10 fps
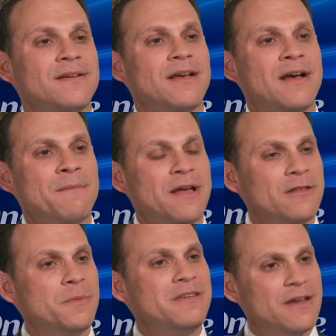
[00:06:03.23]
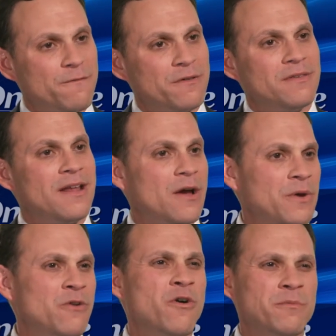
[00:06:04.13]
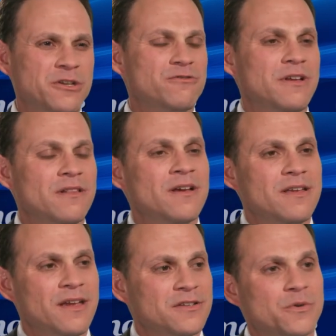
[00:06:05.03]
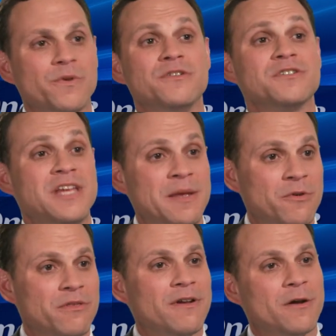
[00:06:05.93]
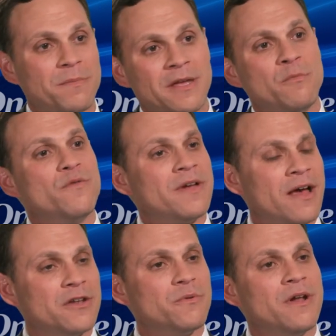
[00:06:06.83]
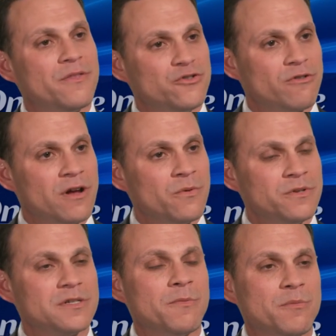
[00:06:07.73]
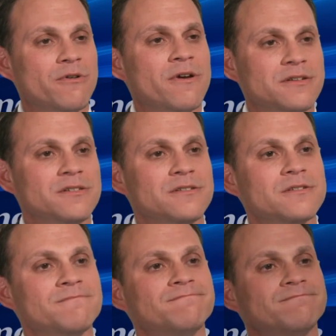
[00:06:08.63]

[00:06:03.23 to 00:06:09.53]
Um, a little bit different than how we normally treat lung cancer with just chemotherapy and moving on to another drug when someone progresses.